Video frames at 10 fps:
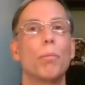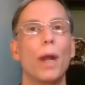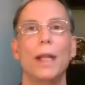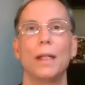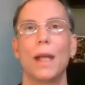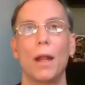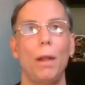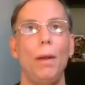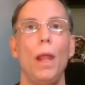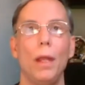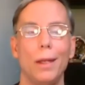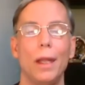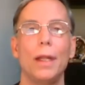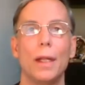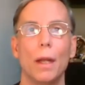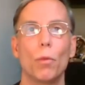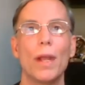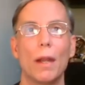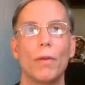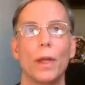it, break it down, and, and, and get
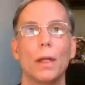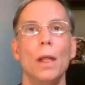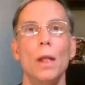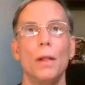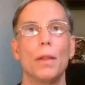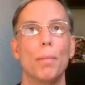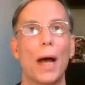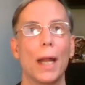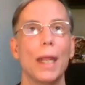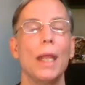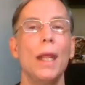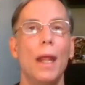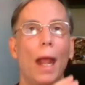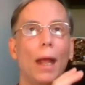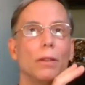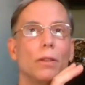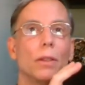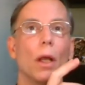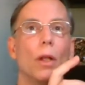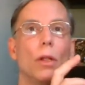rid of it, the body
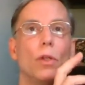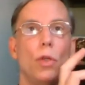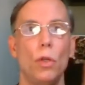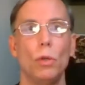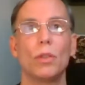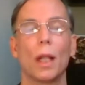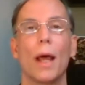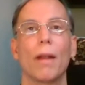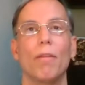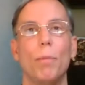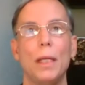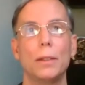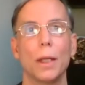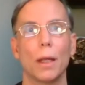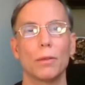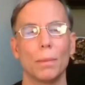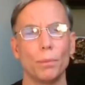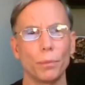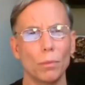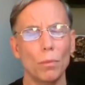has to use a lot of B six.
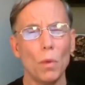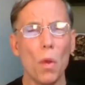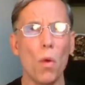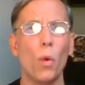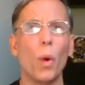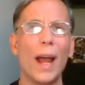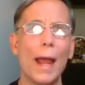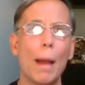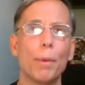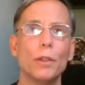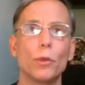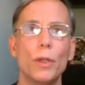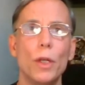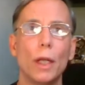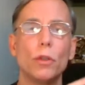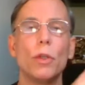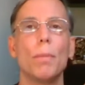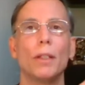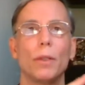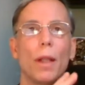What happens when you get too
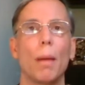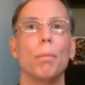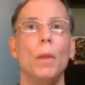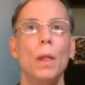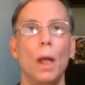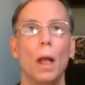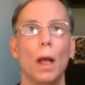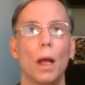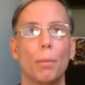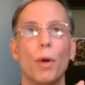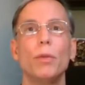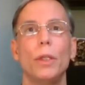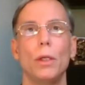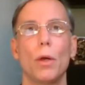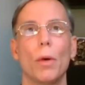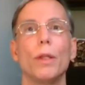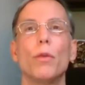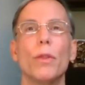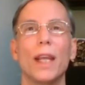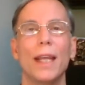much of the uh, protein going
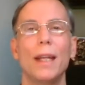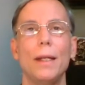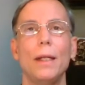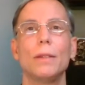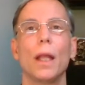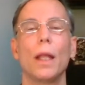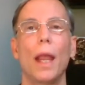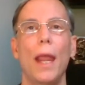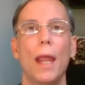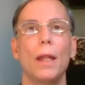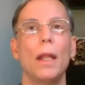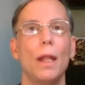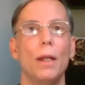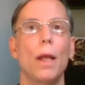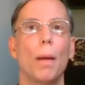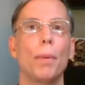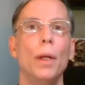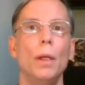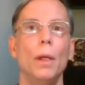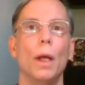through the kidneys? That can end up,
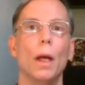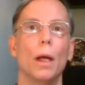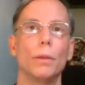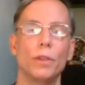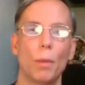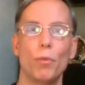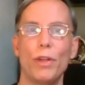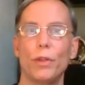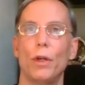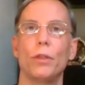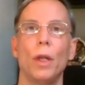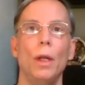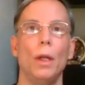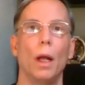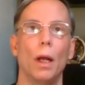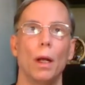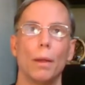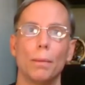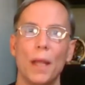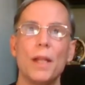uh, some research
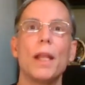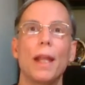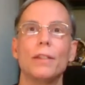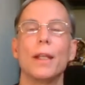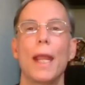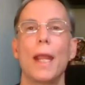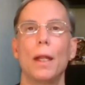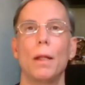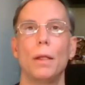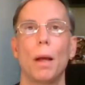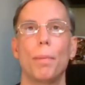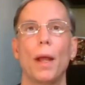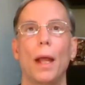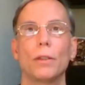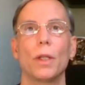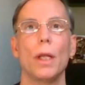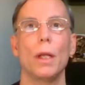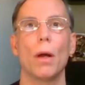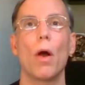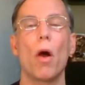uh, indicates it can end up
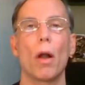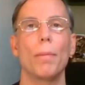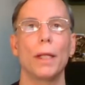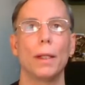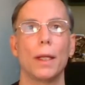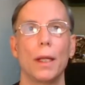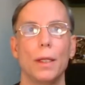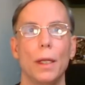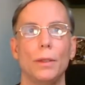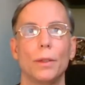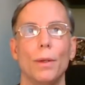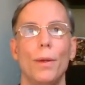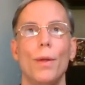actually harming the kidneys.